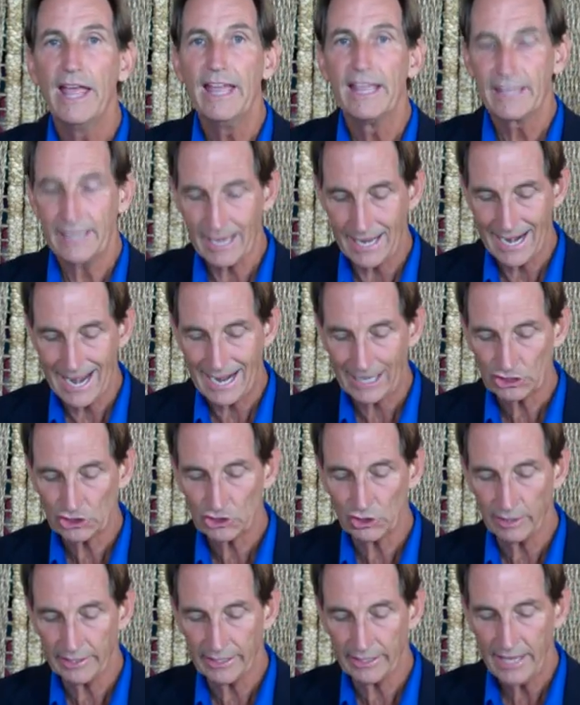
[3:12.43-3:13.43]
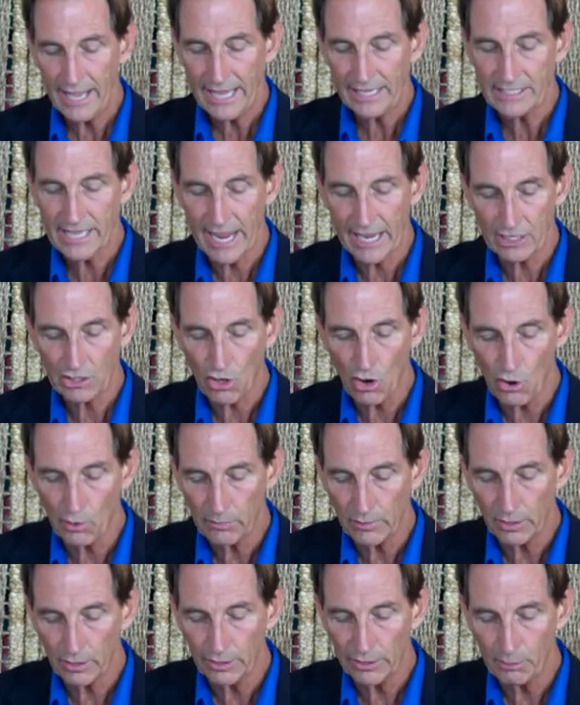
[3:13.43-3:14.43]
can actually take over
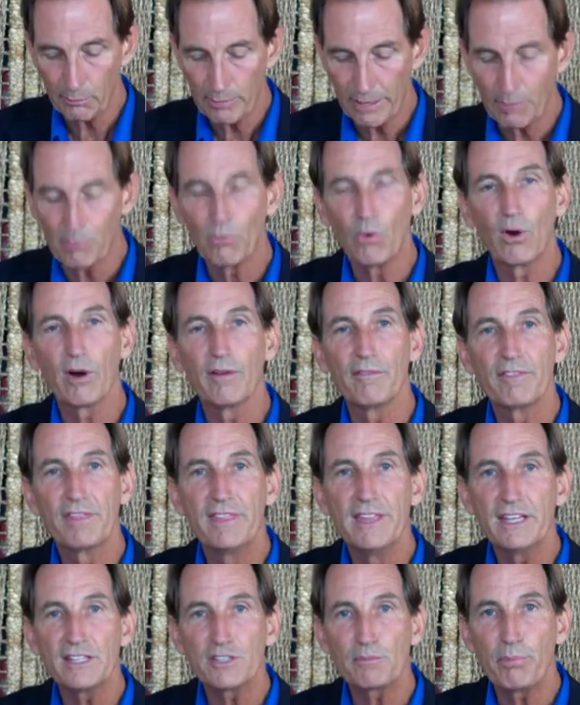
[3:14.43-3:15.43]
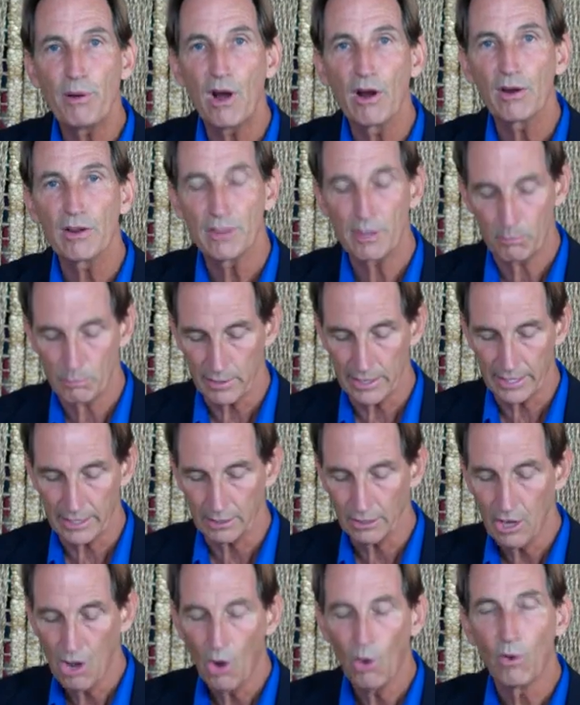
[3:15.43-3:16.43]
a little bit more of this part of the brain,
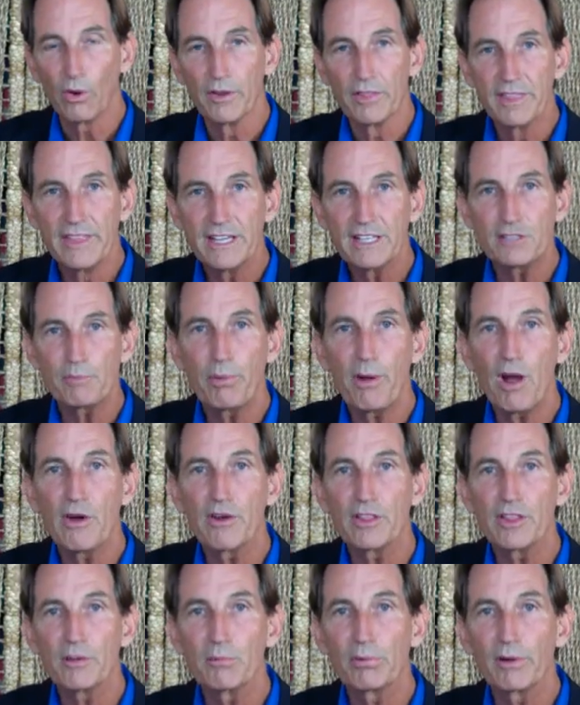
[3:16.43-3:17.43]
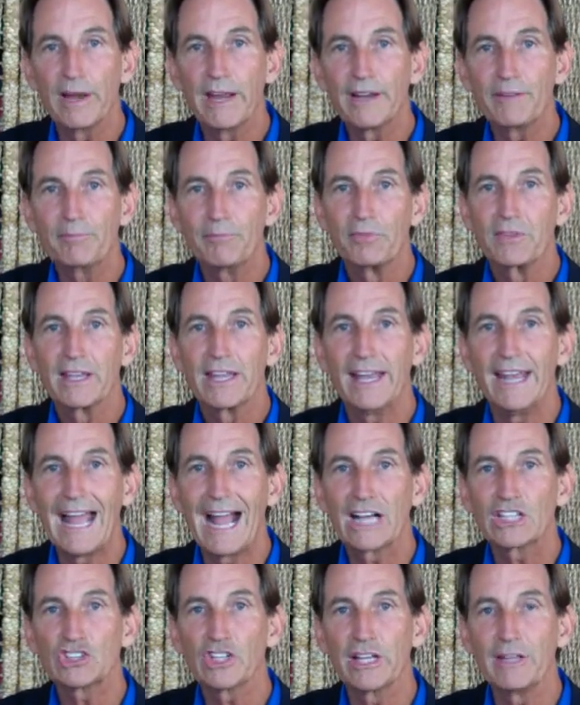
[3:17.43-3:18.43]
or this part of the brain can
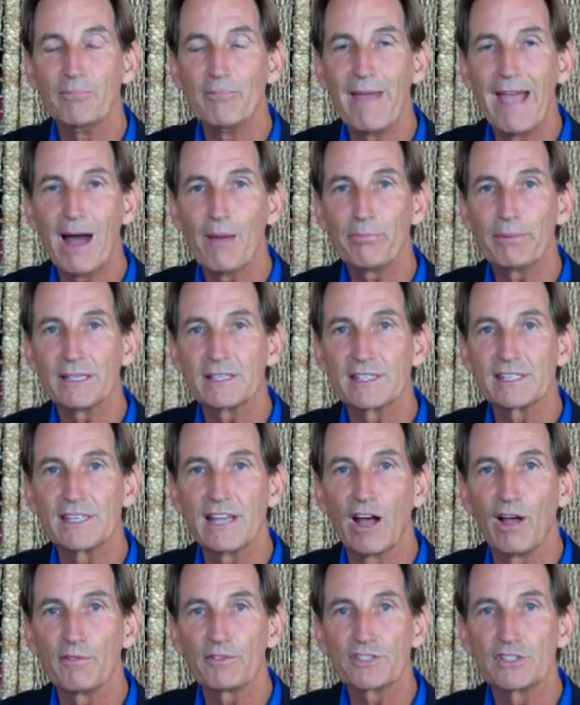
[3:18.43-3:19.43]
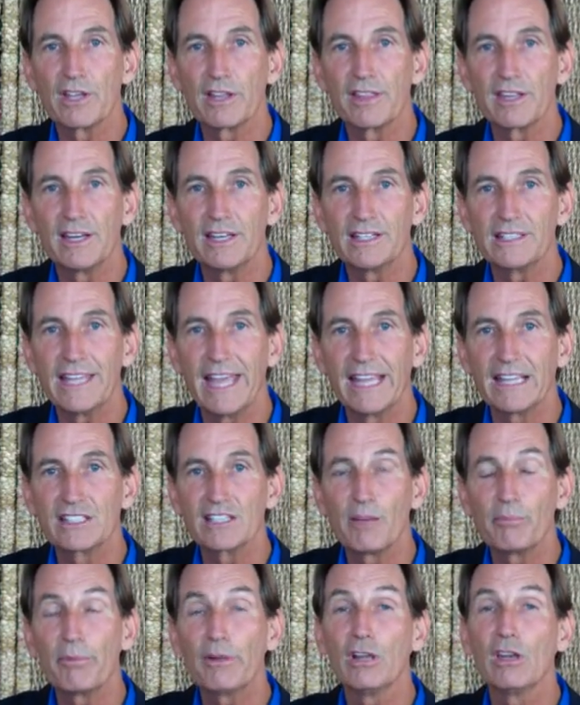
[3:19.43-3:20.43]
actually map itself so that it takes
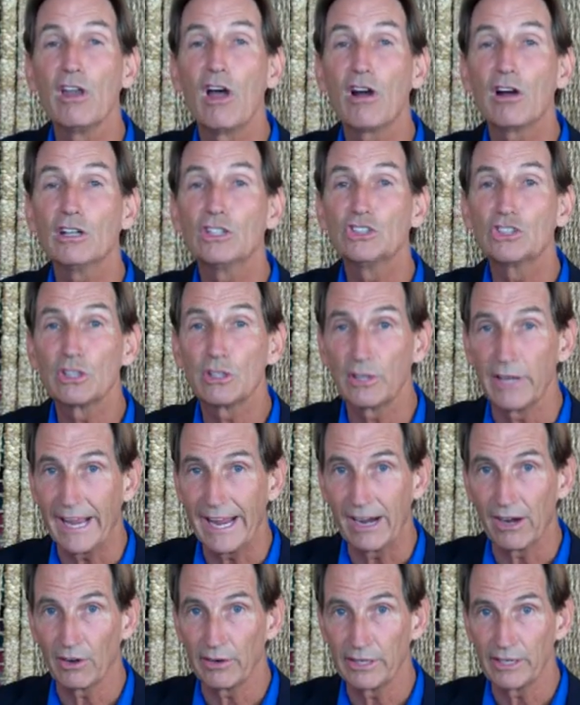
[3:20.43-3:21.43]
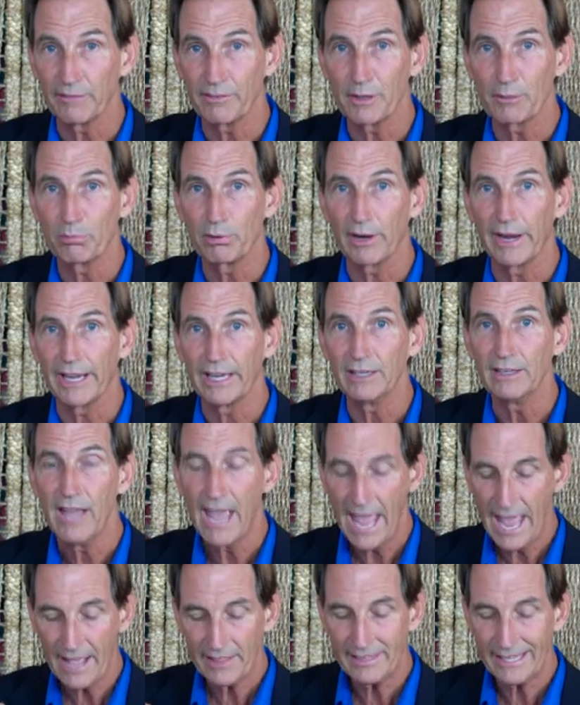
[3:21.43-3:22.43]
up a larger area of the brain.
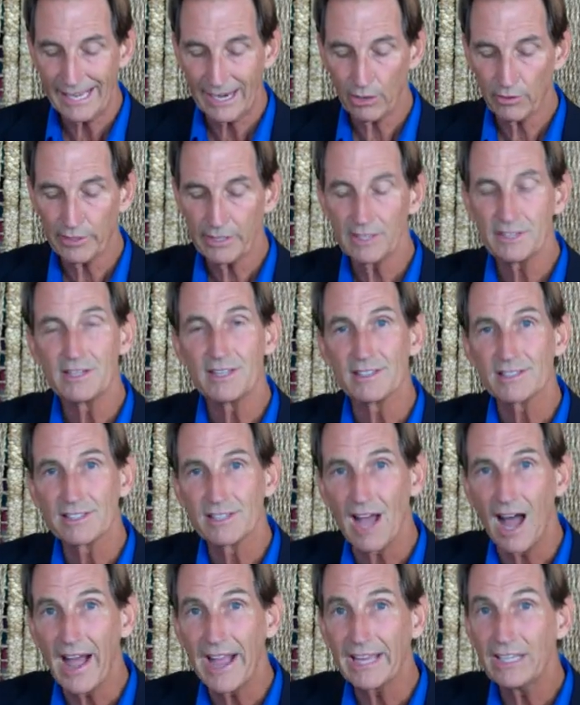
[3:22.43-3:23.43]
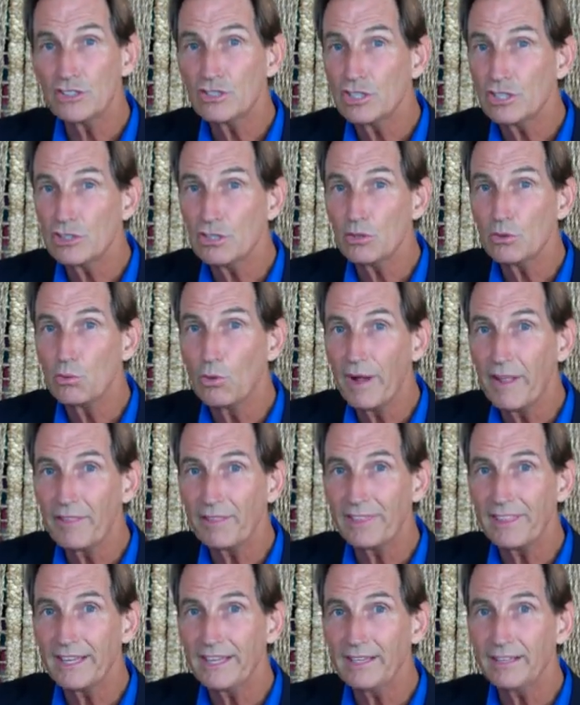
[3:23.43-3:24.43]
The area designed to do one
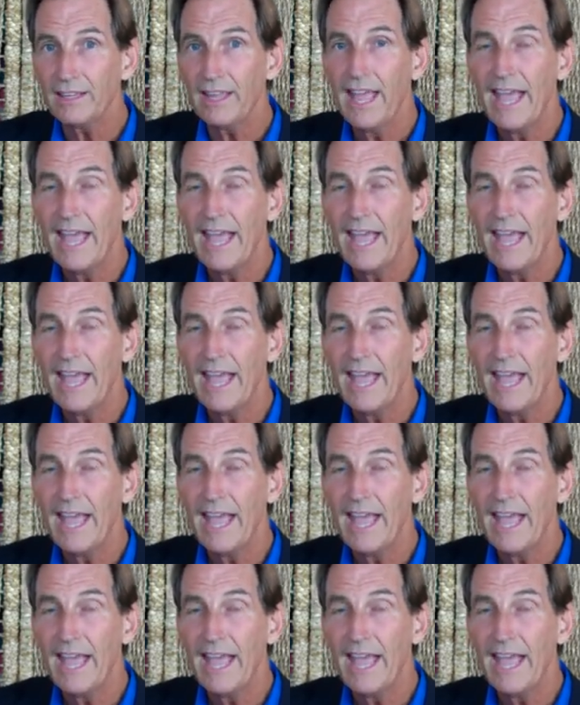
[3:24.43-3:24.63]
thing